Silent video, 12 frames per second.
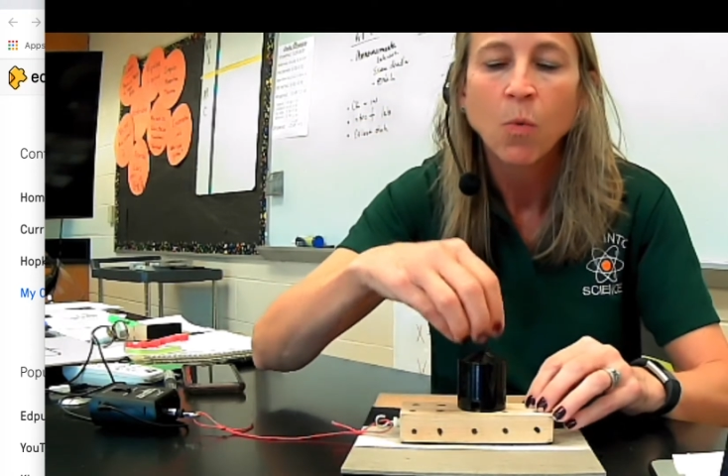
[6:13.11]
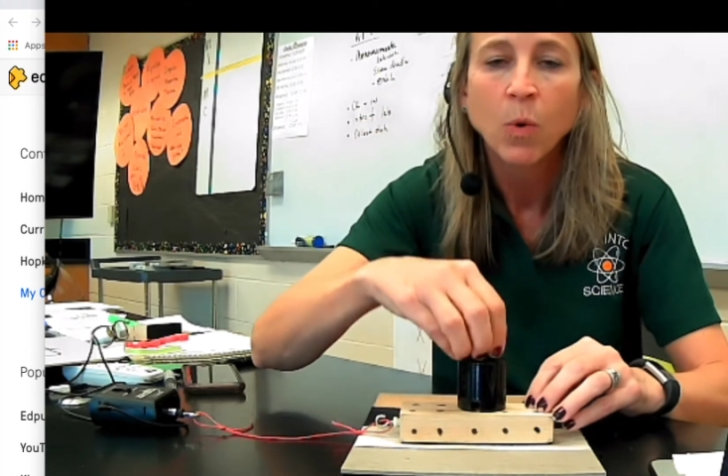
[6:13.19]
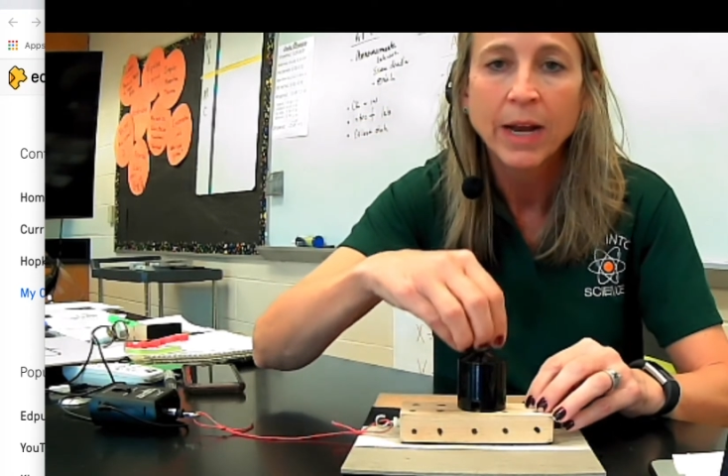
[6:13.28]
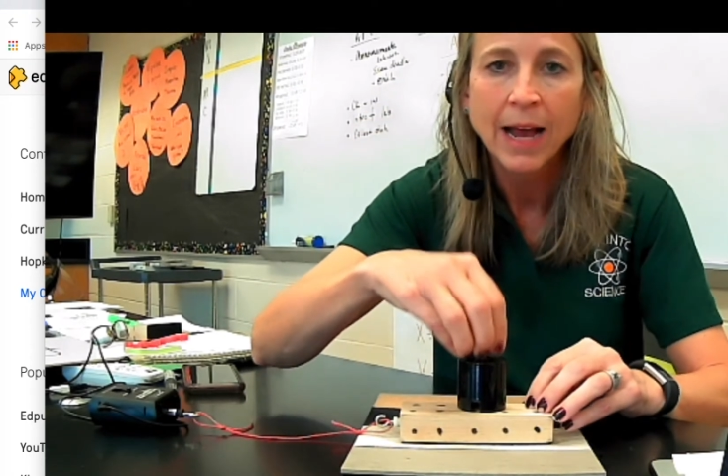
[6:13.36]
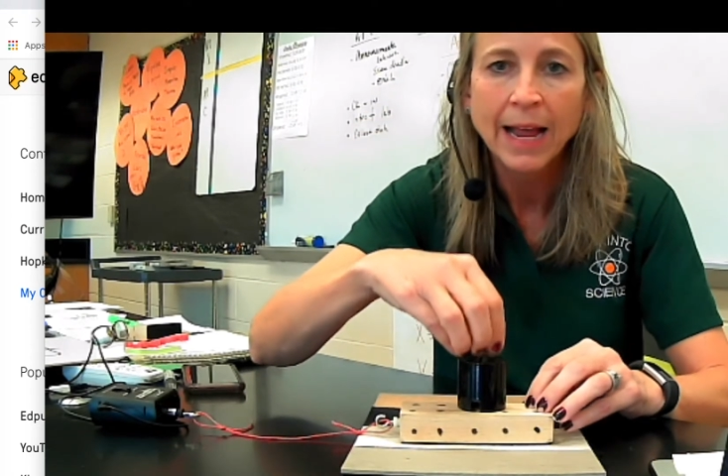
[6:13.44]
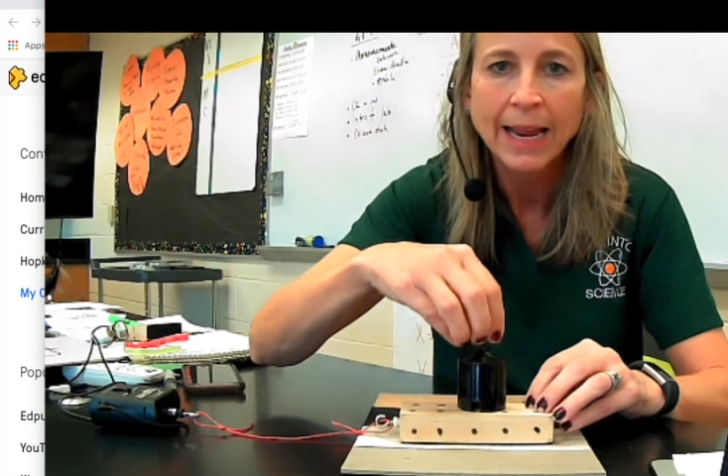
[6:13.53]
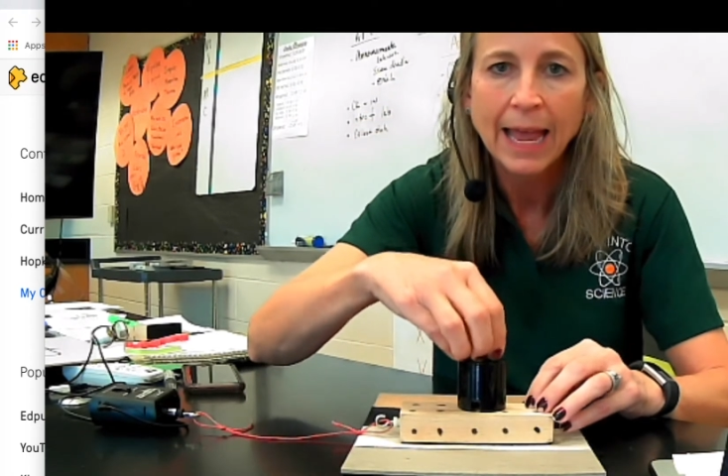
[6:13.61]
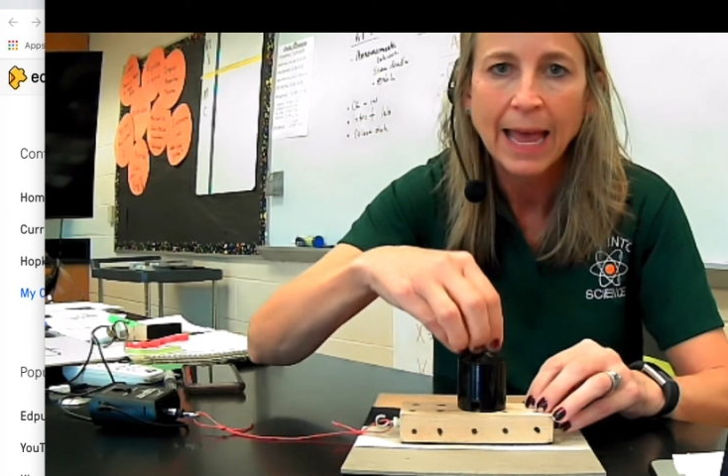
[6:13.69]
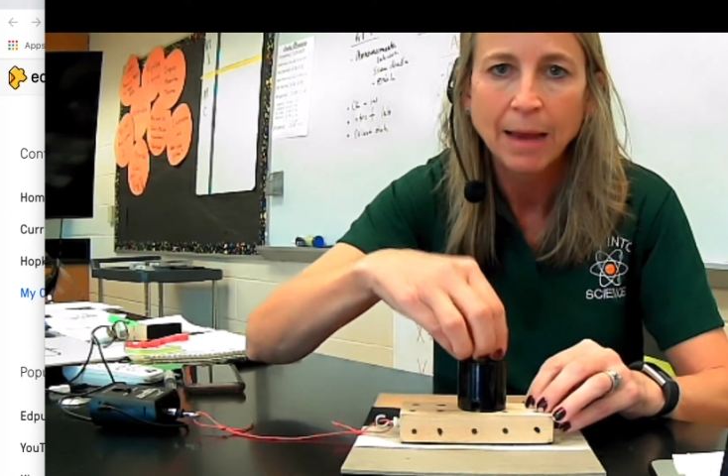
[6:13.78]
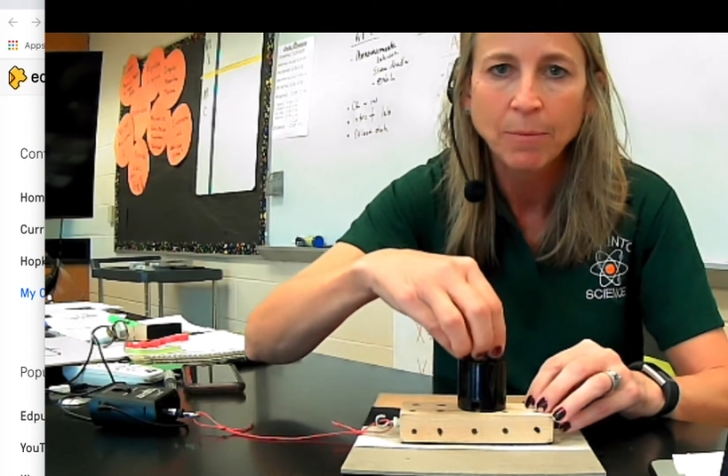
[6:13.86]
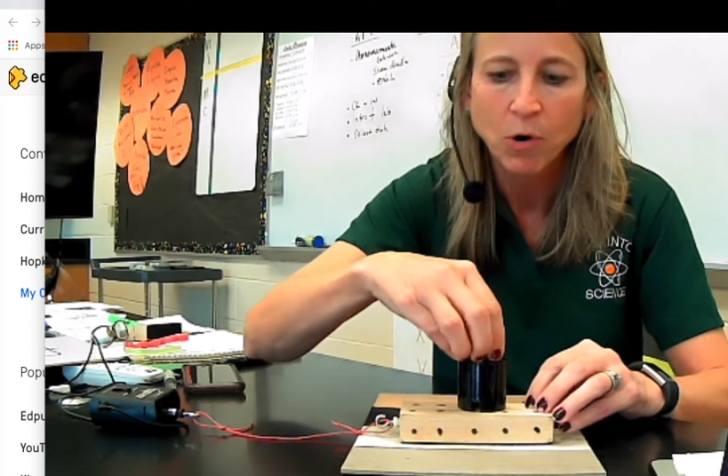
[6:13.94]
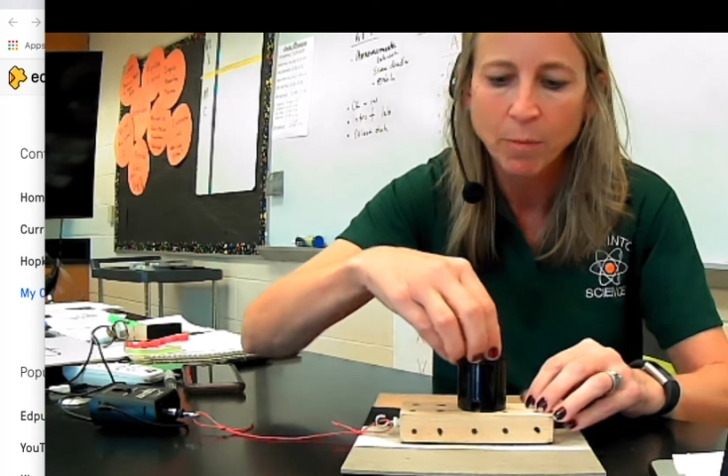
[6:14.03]
when I
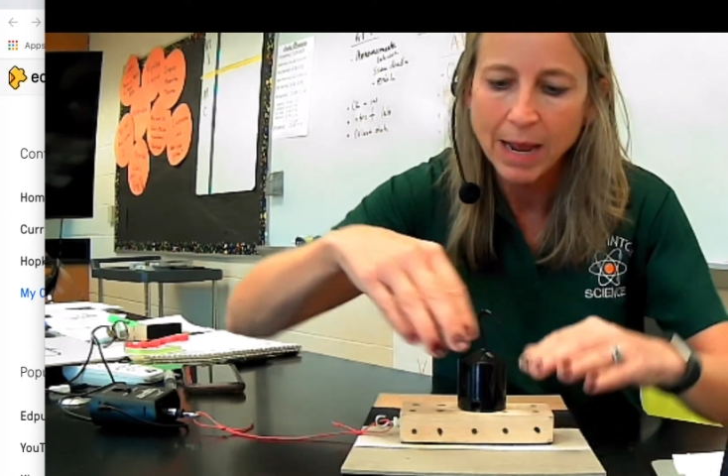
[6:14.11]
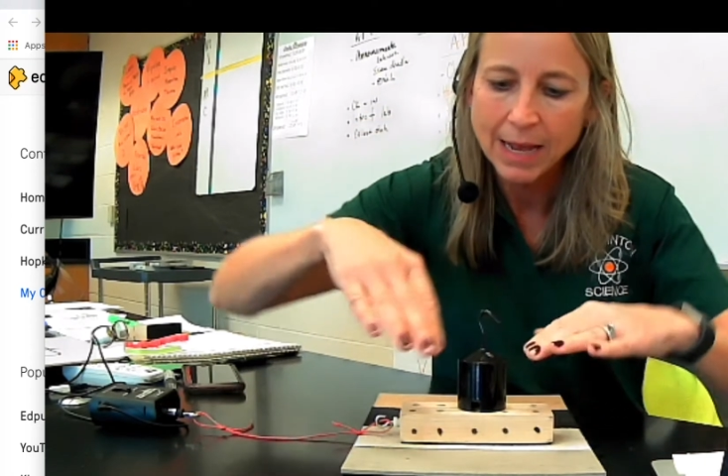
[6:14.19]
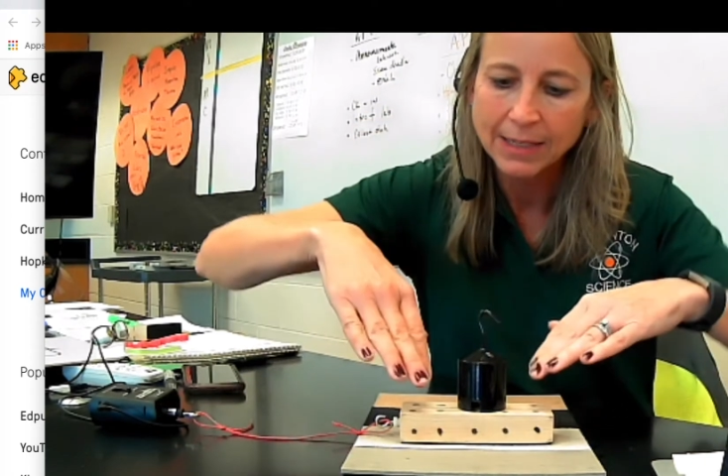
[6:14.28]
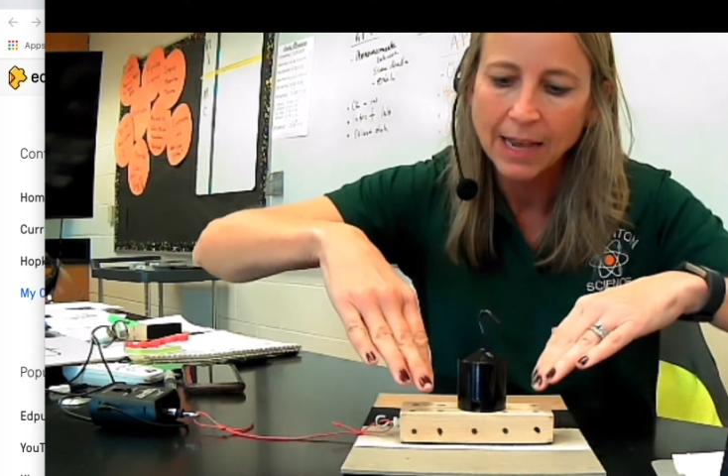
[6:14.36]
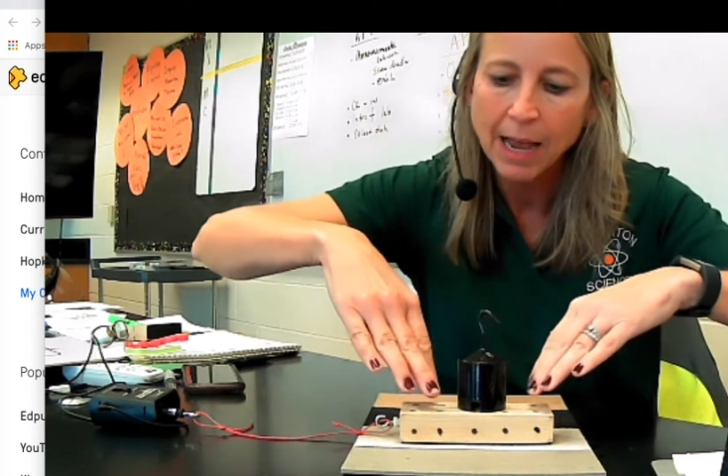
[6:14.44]
add more mass,